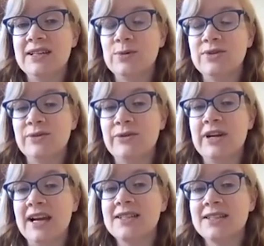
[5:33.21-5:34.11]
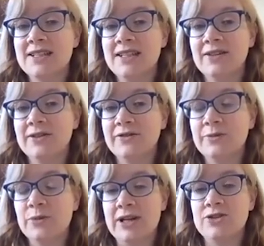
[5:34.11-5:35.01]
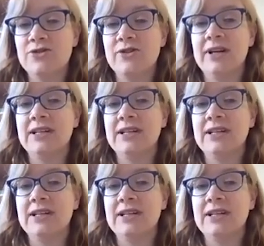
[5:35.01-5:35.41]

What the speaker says: I suppose, the reality of brain injury.